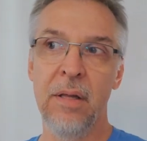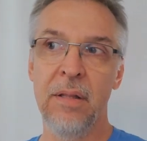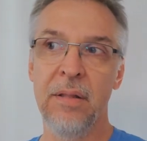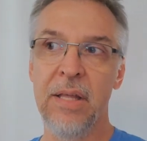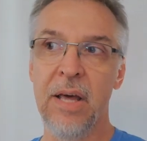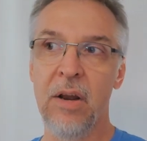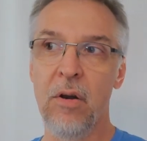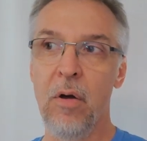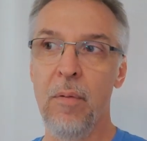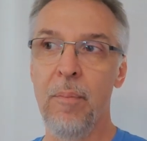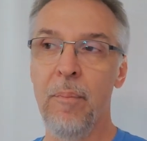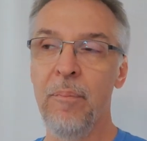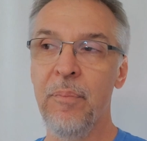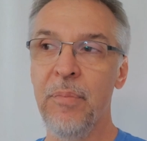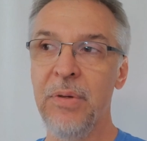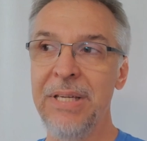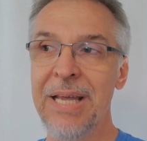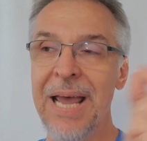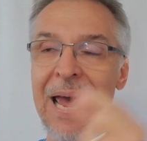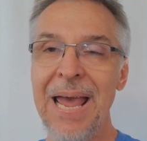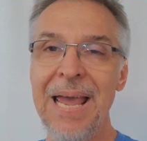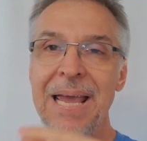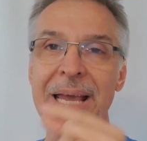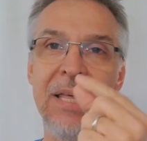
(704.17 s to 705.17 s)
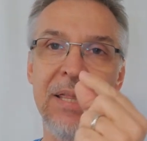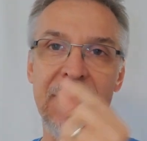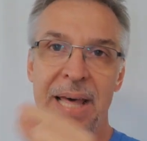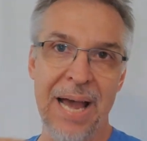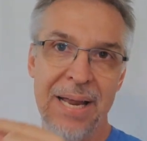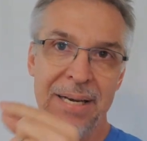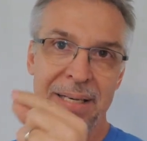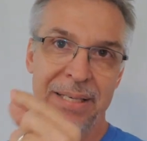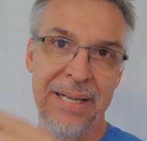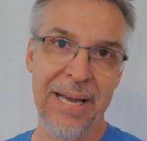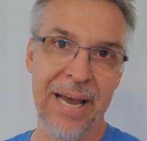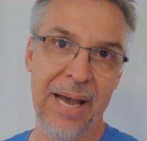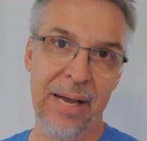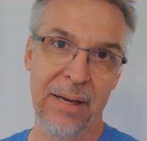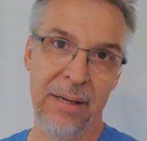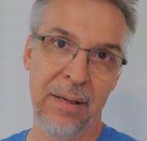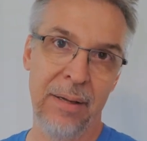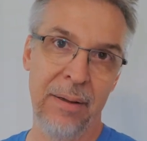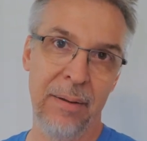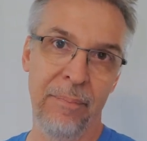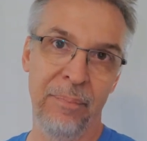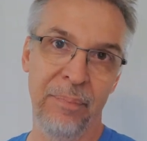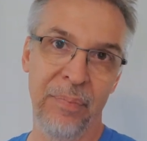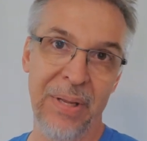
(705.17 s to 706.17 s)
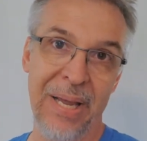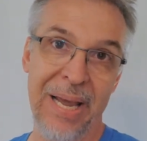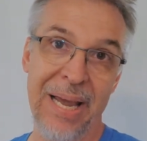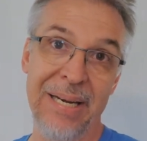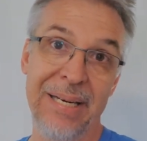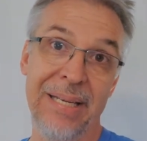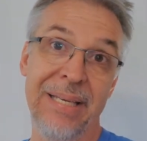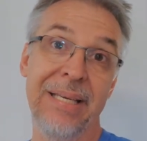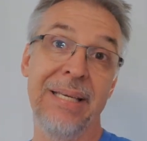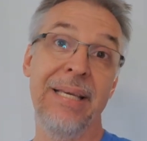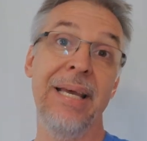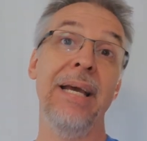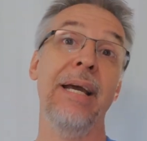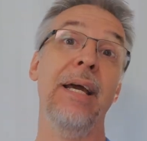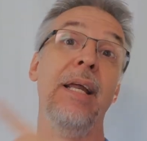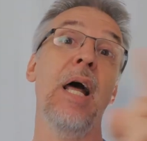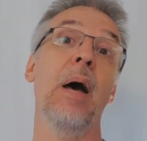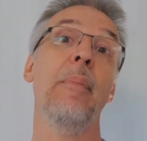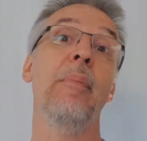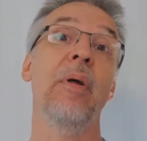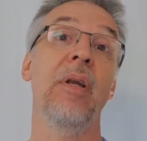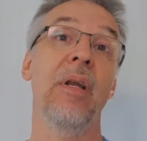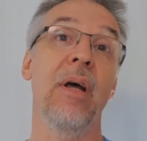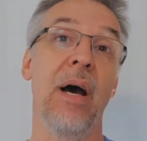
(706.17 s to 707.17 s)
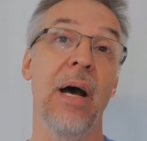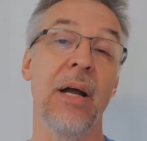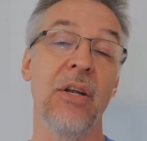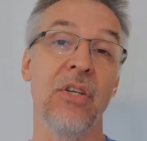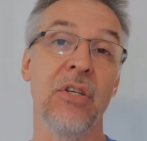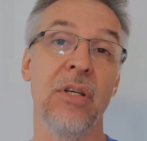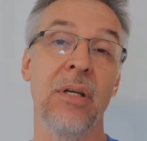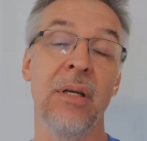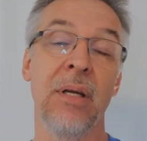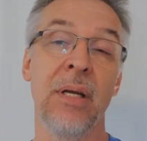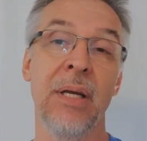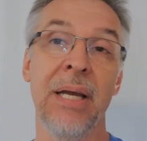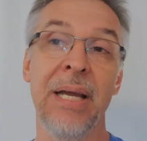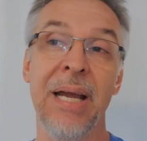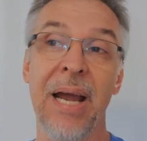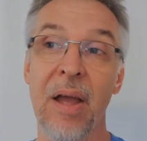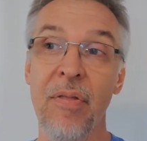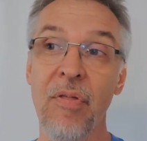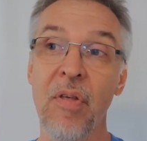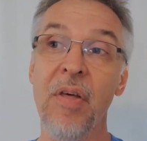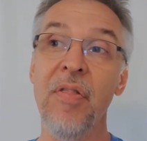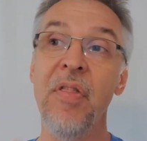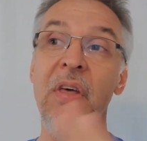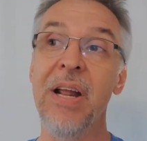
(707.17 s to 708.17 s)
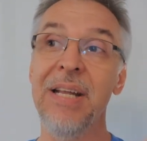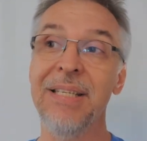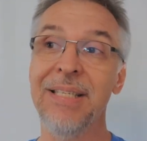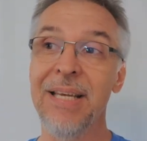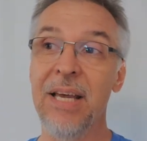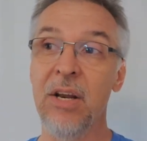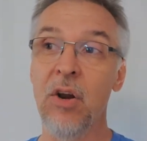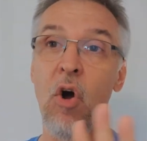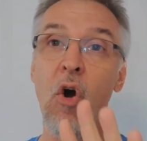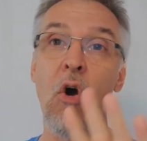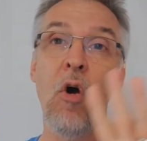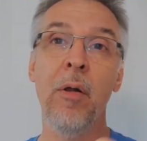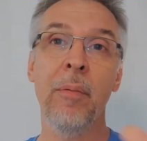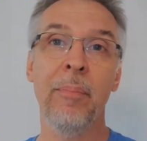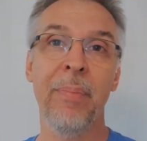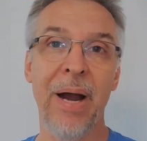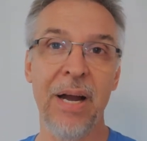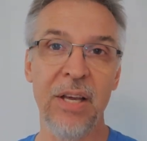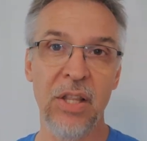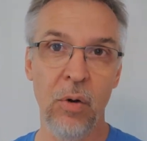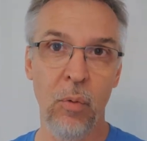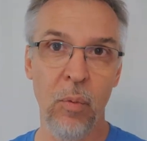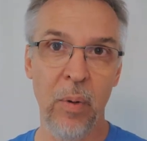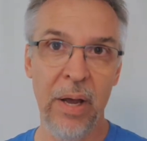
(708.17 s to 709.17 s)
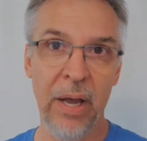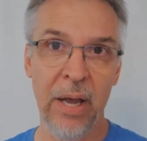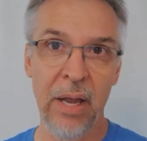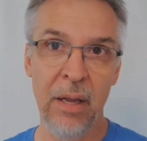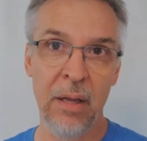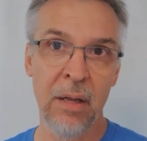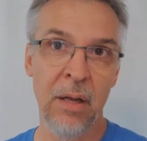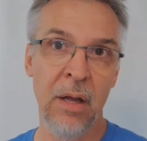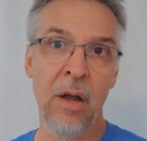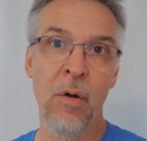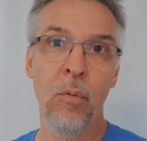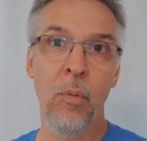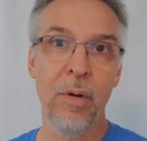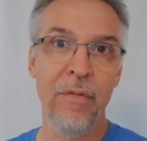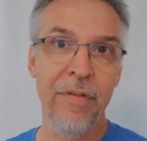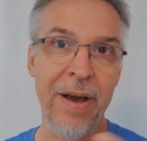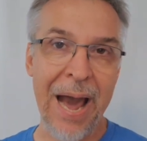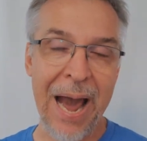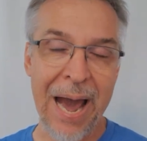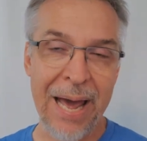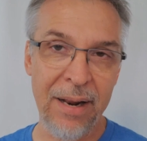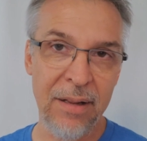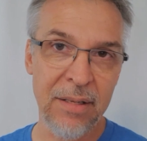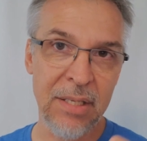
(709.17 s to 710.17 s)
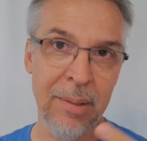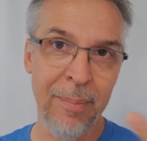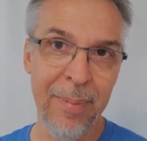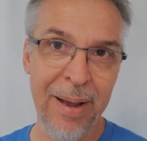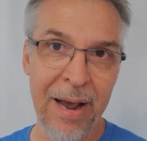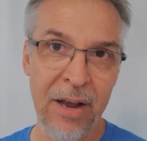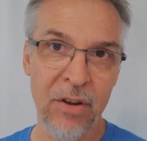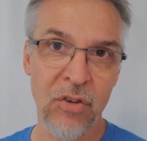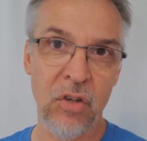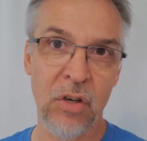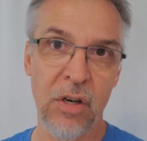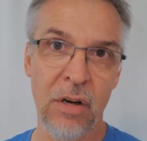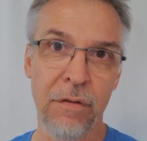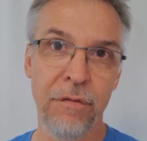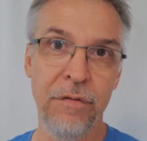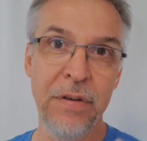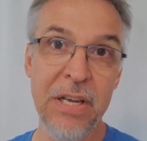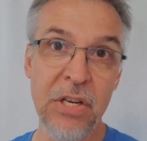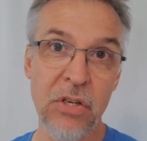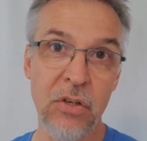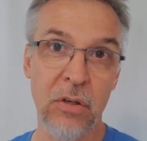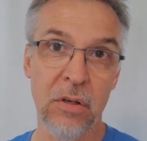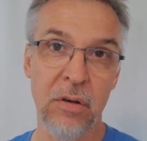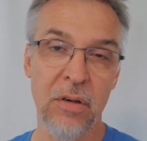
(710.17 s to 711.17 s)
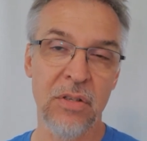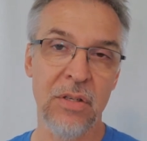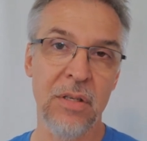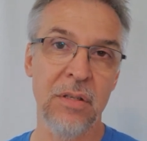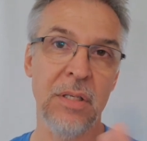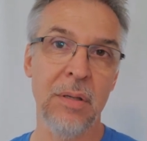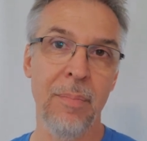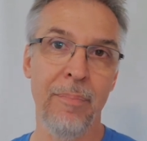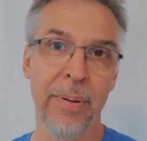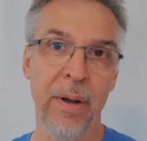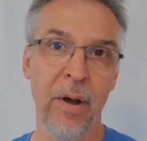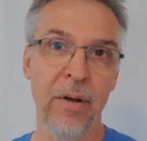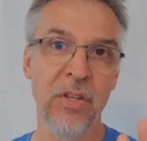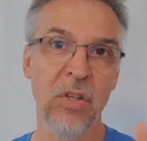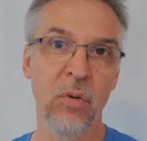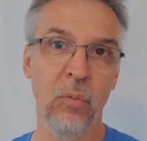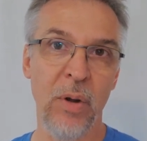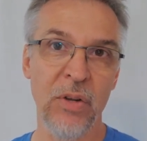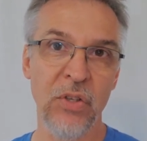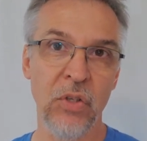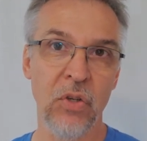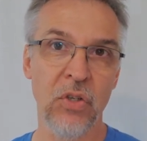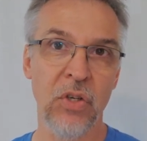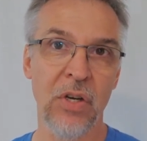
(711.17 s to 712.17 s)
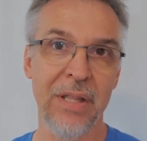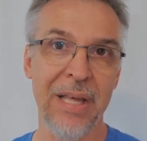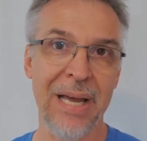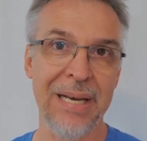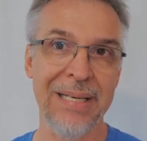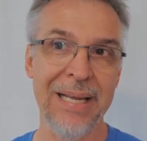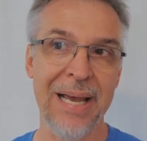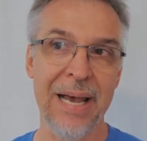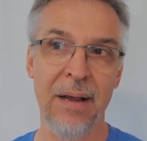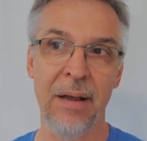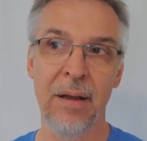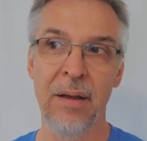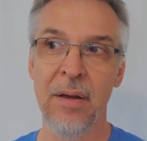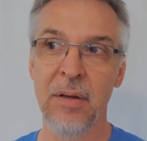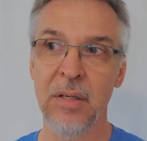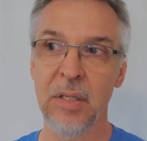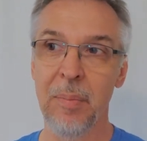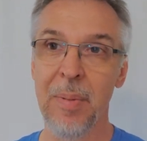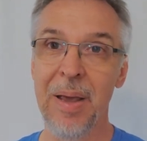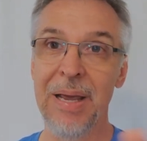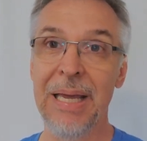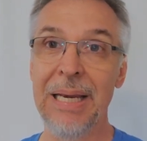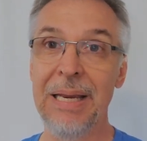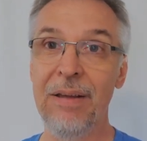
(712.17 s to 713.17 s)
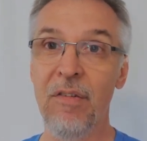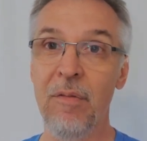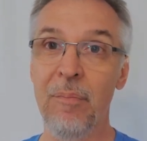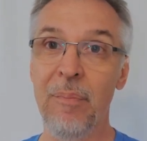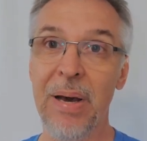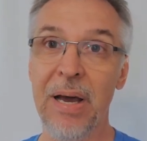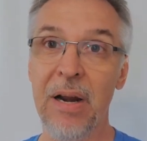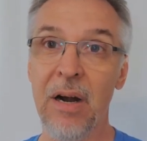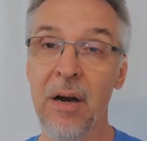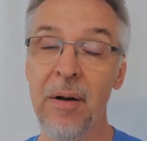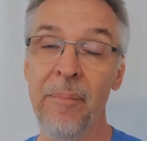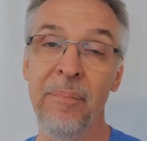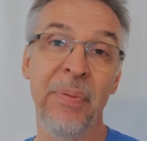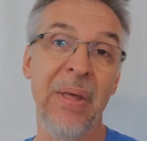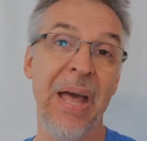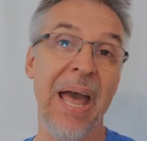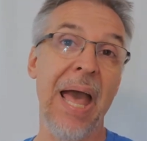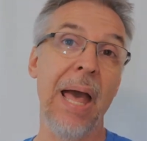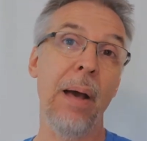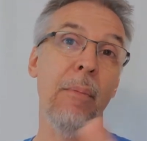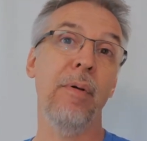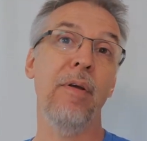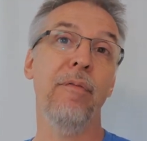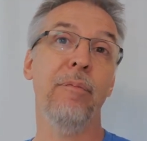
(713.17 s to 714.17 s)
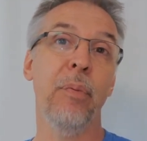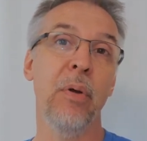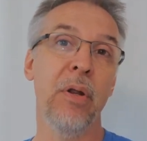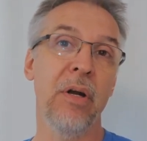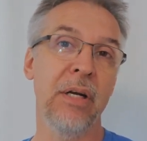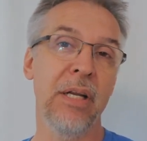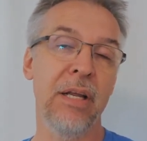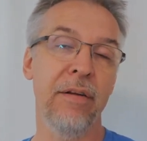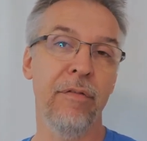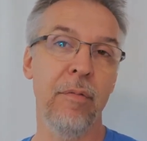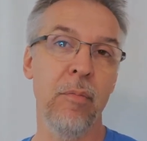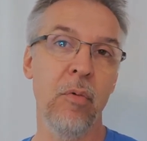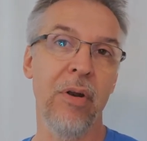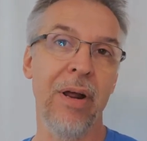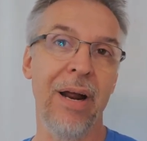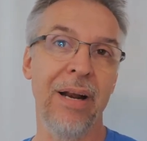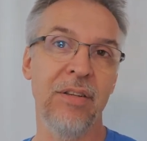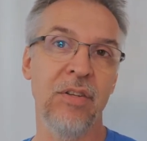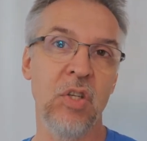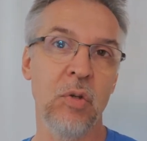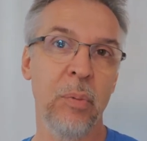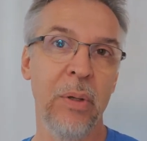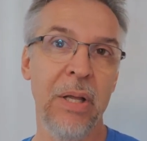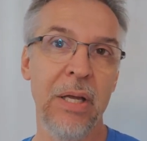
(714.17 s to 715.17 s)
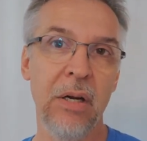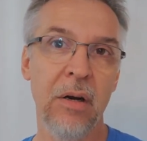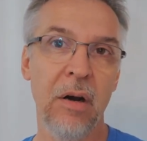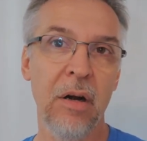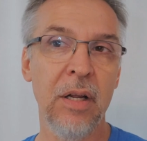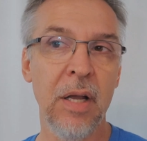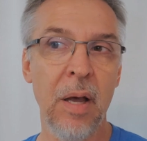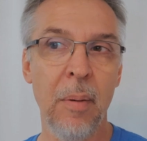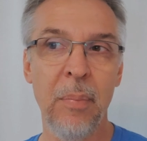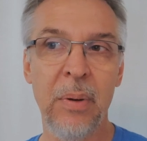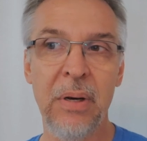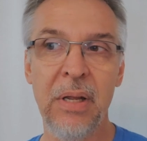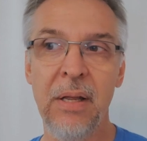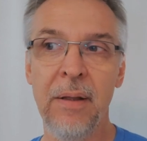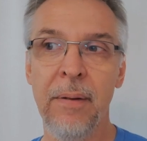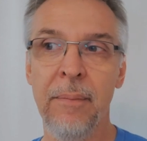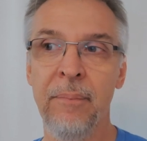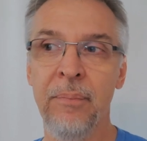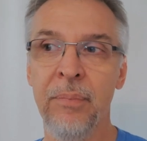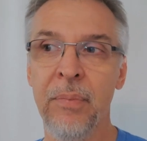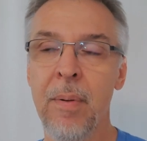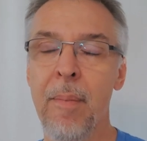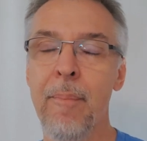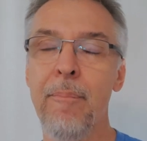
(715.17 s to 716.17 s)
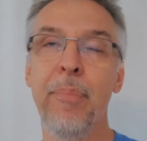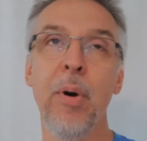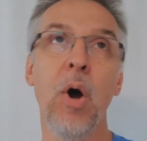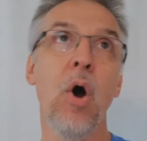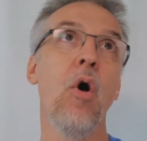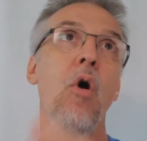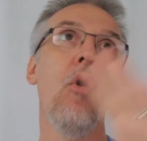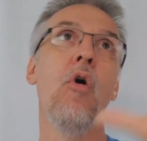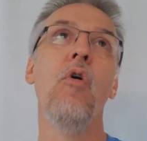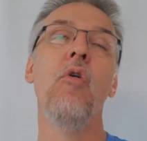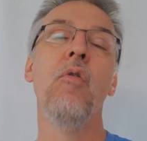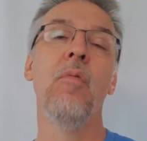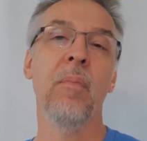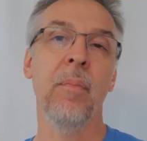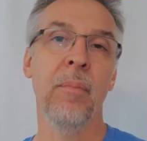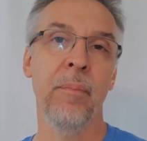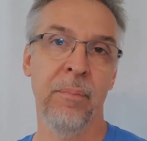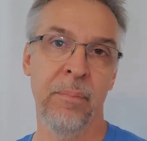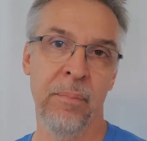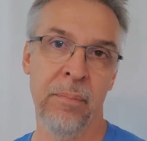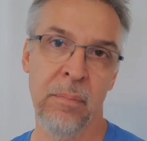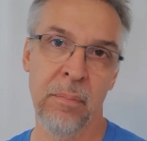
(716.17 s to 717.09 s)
that'll take that deck and kick it up a notch, and then they said, oh, and by the way, we've added some extra features and some bells and whistles to that deck to make it even better, and we've printed it from United States Playing Card Company, boom!